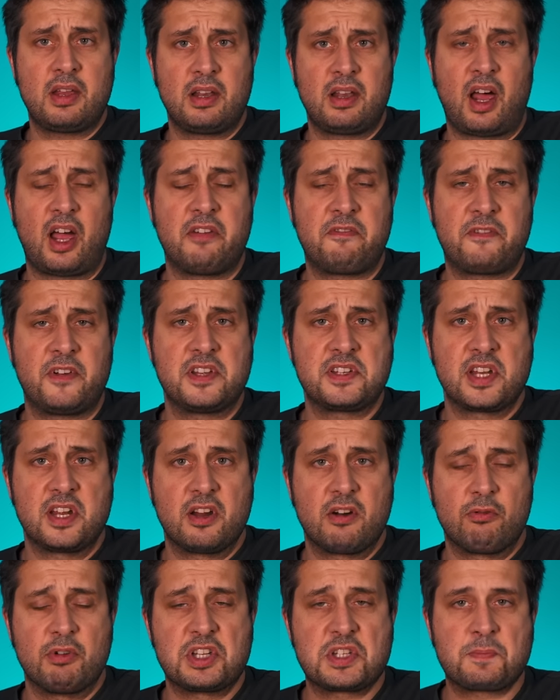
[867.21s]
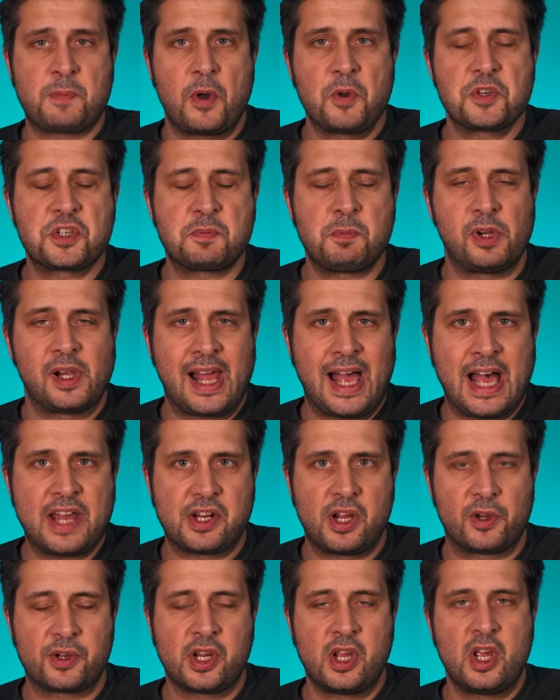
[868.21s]
life as a responsible
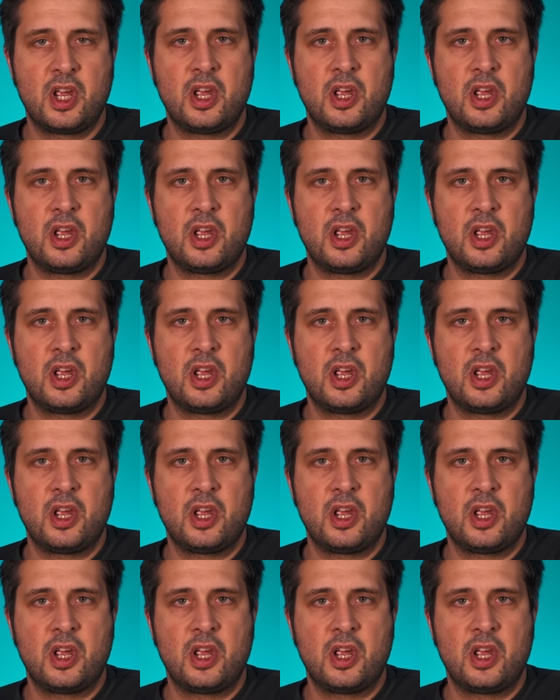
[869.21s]
adult